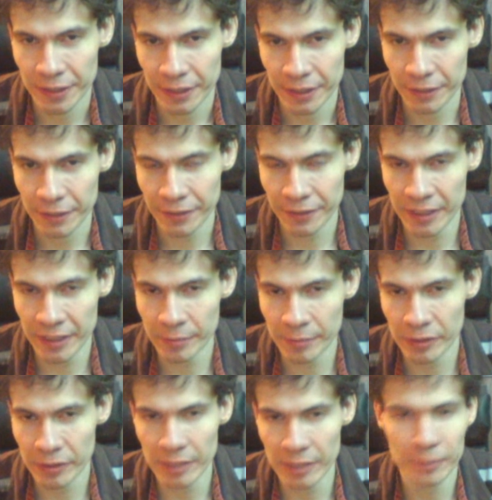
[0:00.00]
different
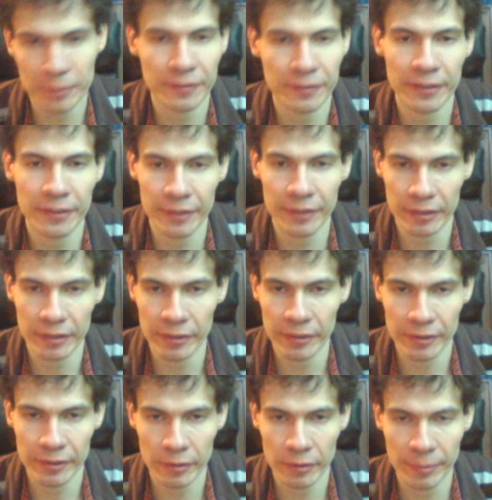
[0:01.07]
types of
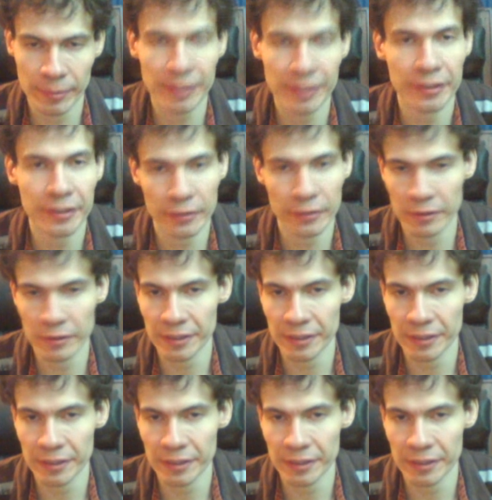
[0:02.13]
aerial vehicles,